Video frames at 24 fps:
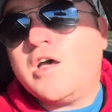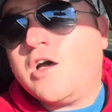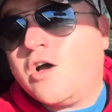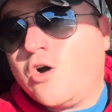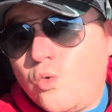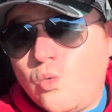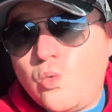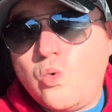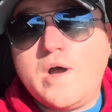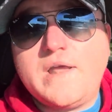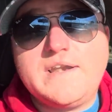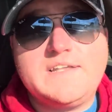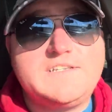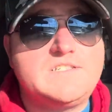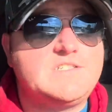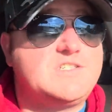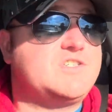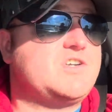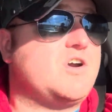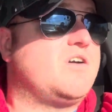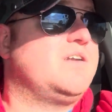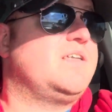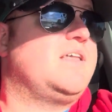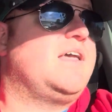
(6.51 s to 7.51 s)
When is the
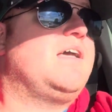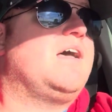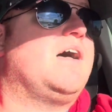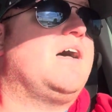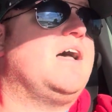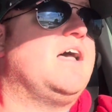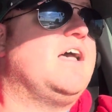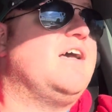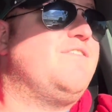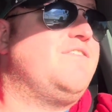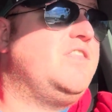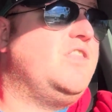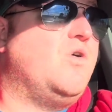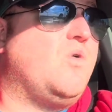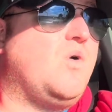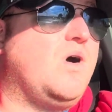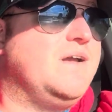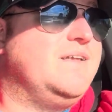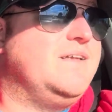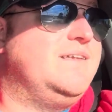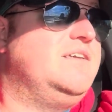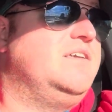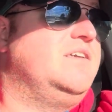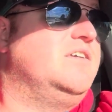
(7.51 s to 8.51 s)
starting date? I have no
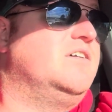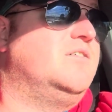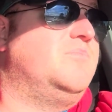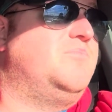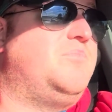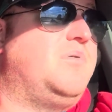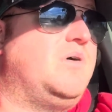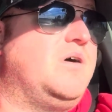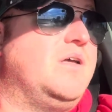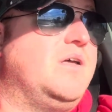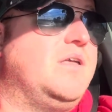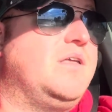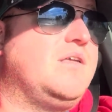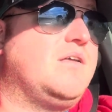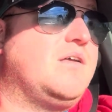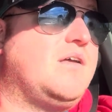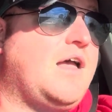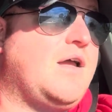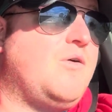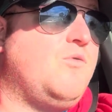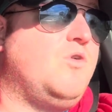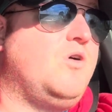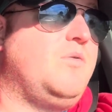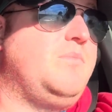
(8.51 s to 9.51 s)
idea, but
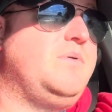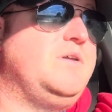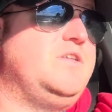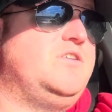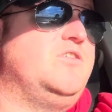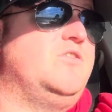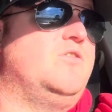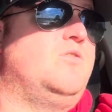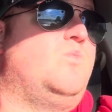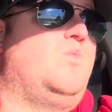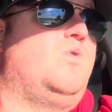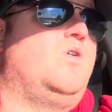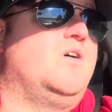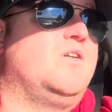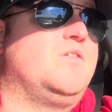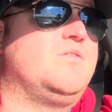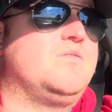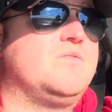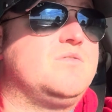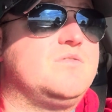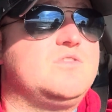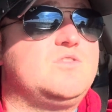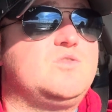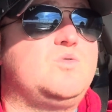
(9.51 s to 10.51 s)
I will be doing
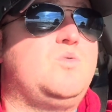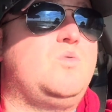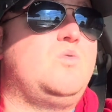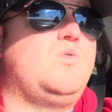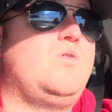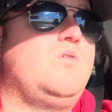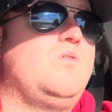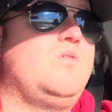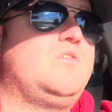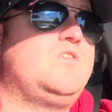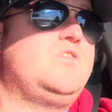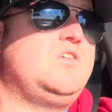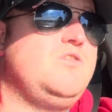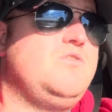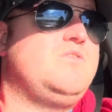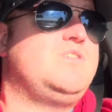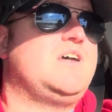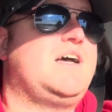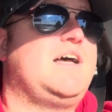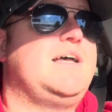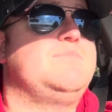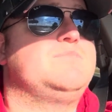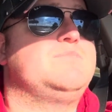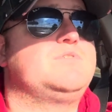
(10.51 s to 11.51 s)
one tw- two
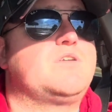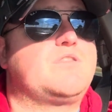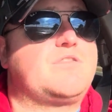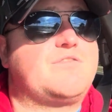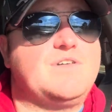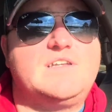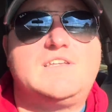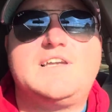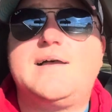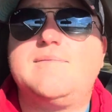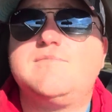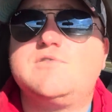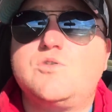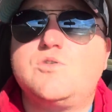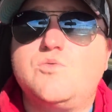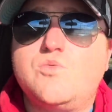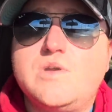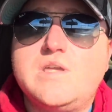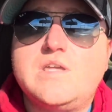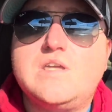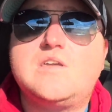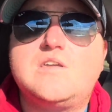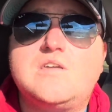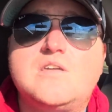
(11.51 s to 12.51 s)
times or three times a
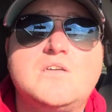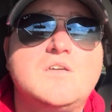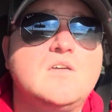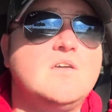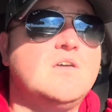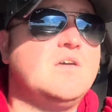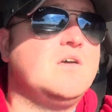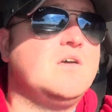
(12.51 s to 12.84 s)
week,